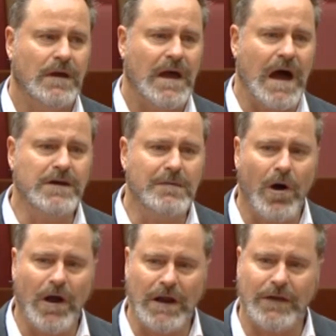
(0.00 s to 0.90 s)

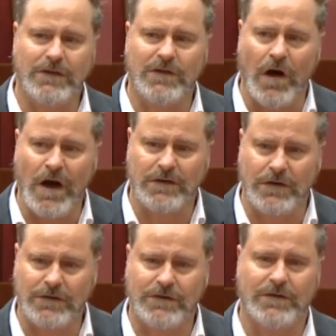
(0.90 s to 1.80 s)
Undermining the
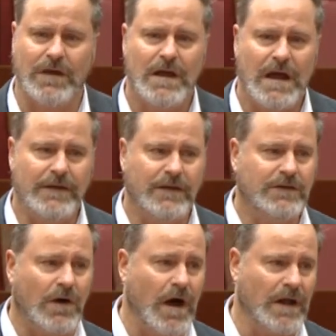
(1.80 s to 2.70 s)
scientists and the
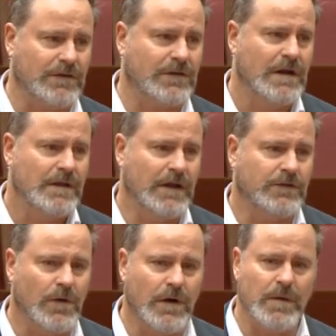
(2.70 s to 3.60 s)
science that's
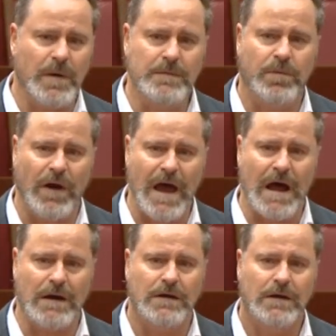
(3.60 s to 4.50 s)
already been put
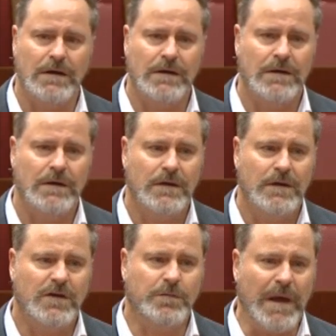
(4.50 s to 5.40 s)
out,
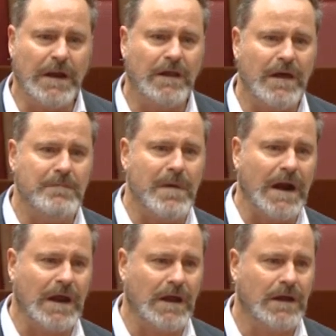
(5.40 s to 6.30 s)
spending their
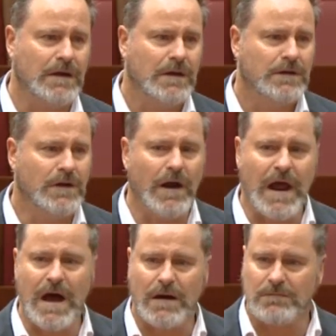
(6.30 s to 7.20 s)
money, no
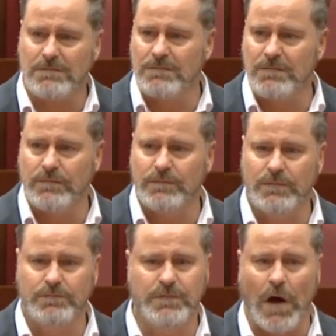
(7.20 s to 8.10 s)
doubt
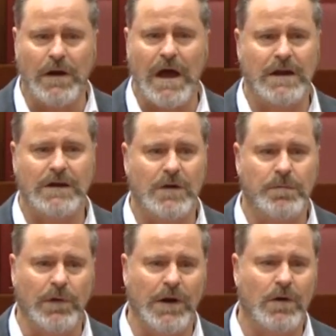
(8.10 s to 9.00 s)
donating to
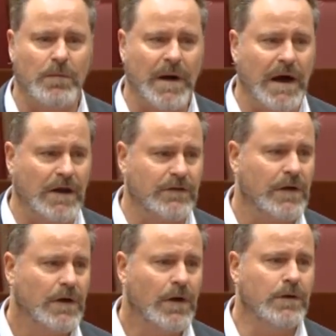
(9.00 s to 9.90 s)
political parties,
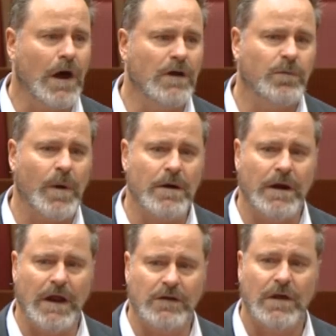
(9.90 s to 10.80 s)
who knows where it
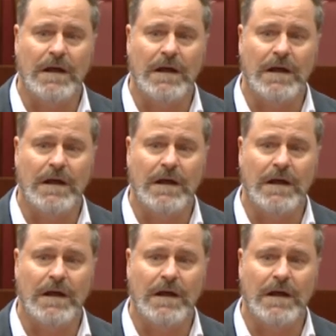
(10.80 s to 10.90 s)
ends.